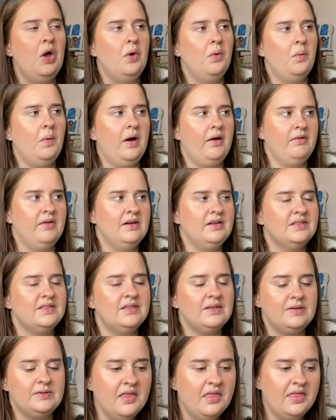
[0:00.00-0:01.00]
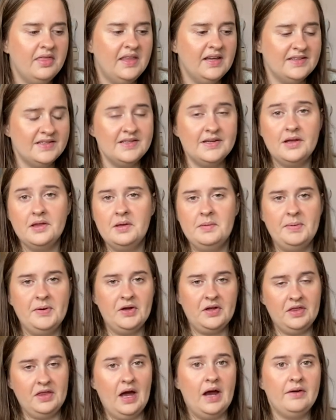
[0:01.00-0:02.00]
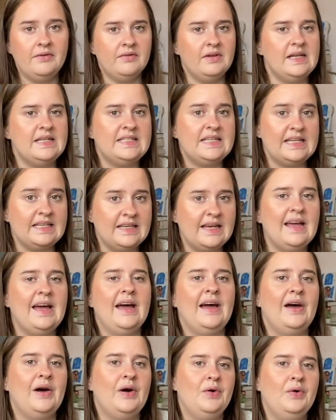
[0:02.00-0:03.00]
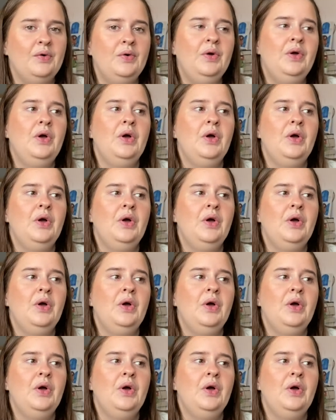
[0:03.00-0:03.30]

Whereas there's another book that I'm reading now